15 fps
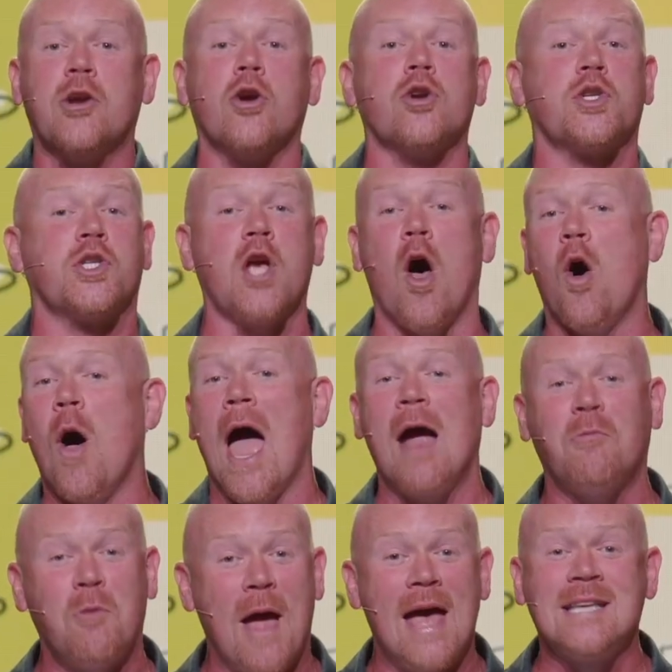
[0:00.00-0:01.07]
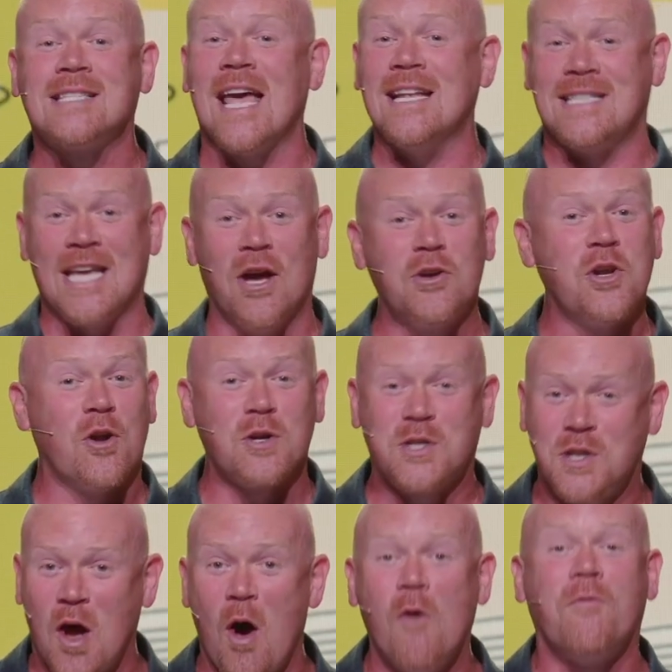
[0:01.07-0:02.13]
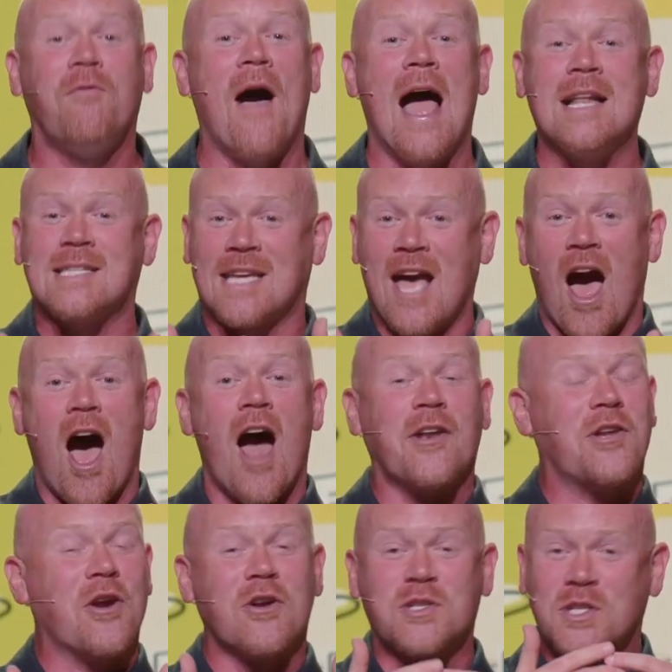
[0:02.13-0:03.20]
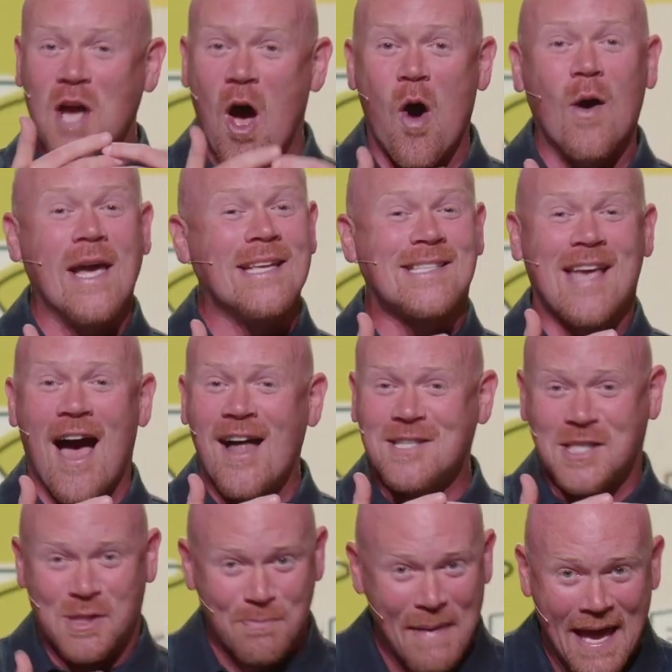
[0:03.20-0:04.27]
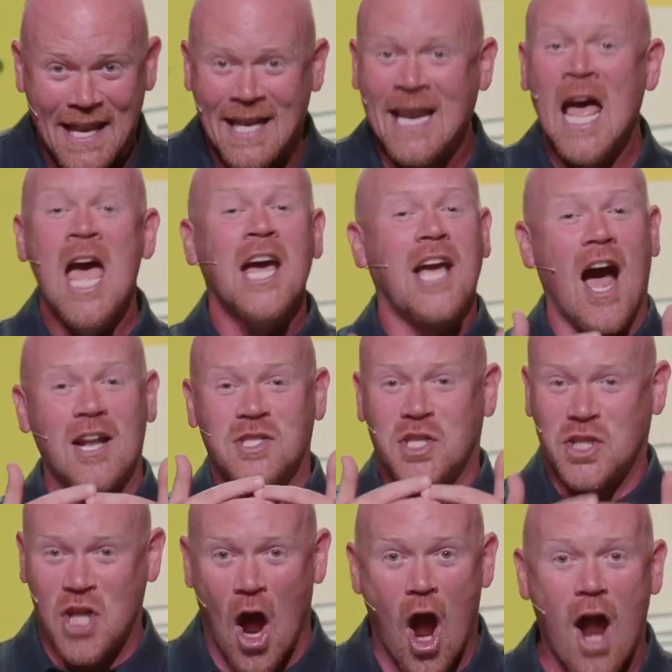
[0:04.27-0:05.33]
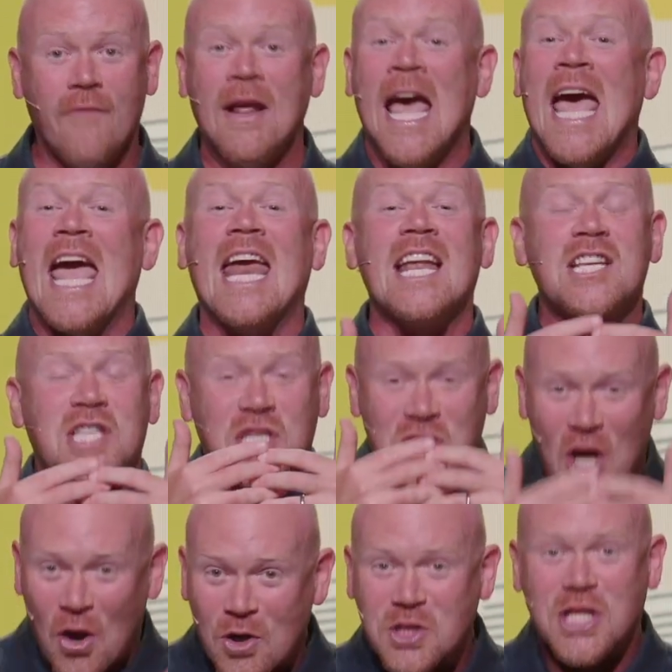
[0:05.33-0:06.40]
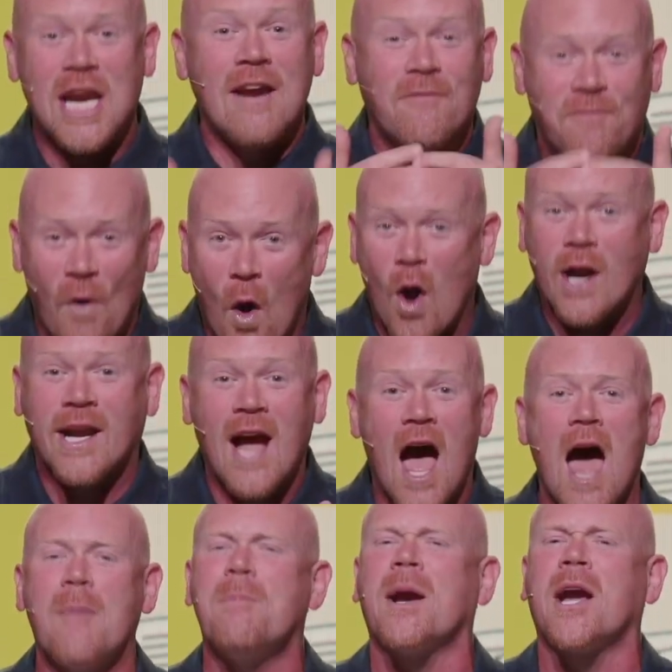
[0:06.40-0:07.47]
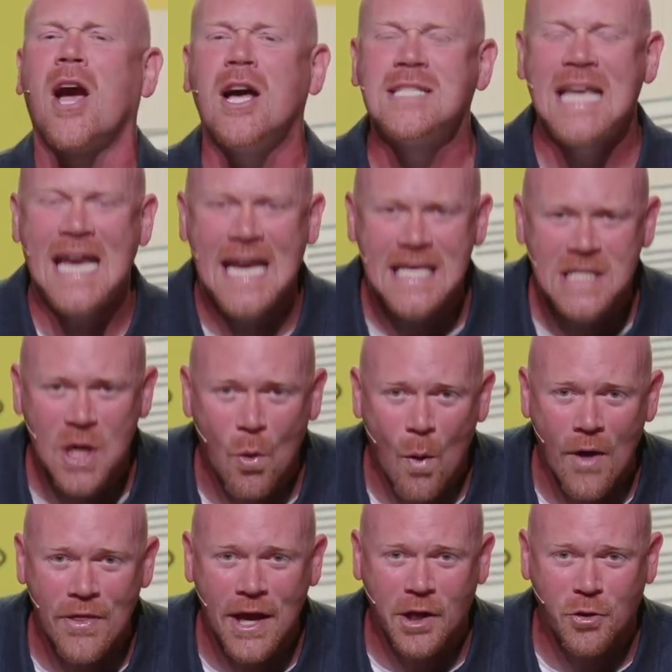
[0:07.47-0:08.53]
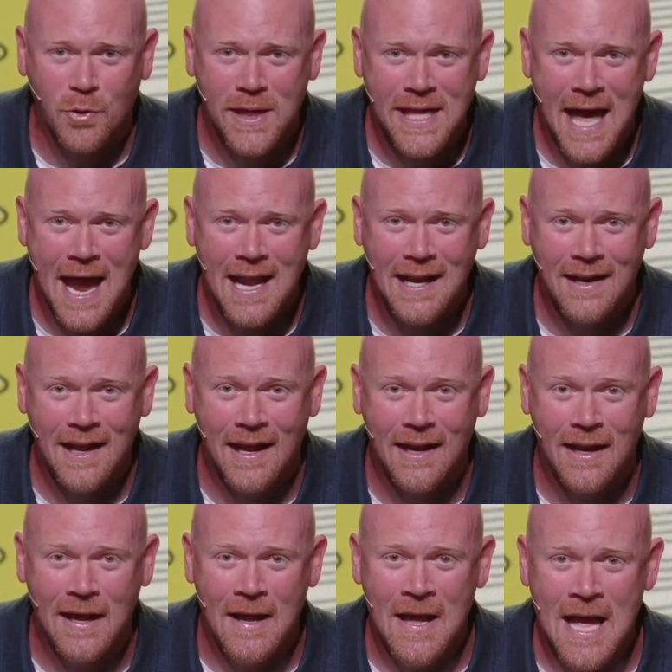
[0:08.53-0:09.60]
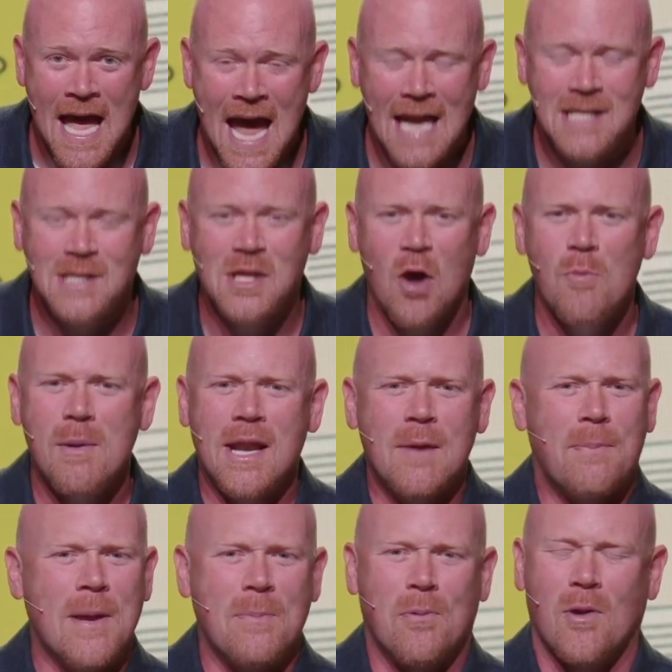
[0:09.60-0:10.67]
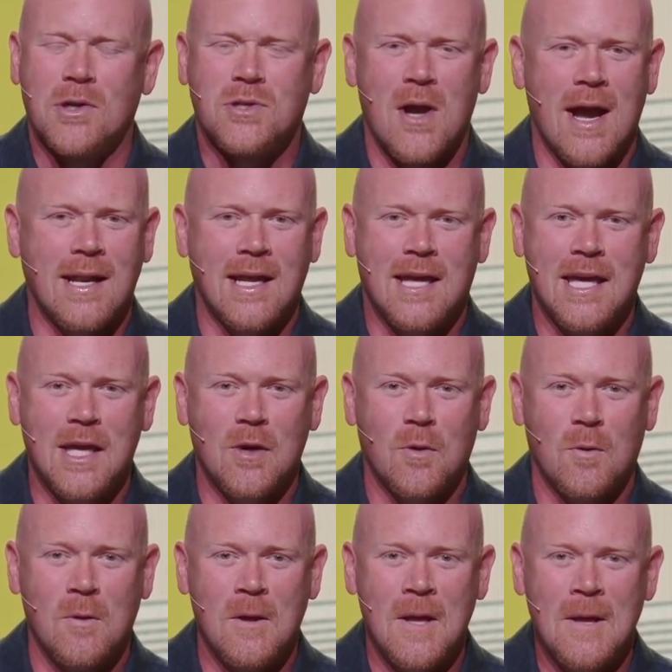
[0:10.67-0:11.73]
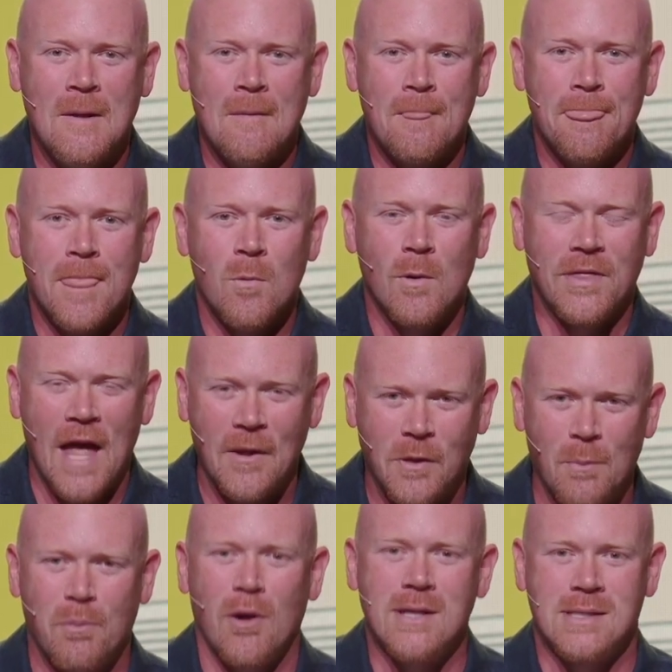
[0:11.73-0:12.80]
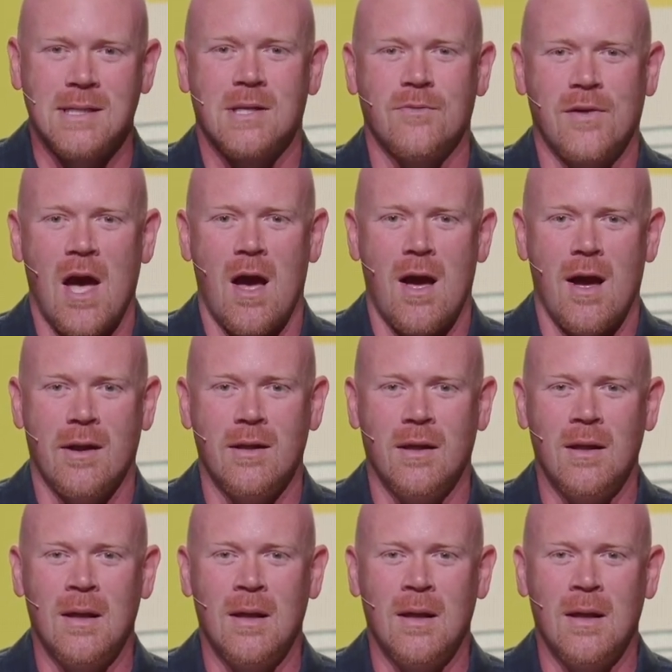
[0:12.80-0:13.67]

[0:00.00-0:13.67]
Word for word: your soul at rest until your soul finds God. Your soul is God smitten, God starved. It is searching for God because He's the one that created it. And so many people are trying to heal without the presence of God.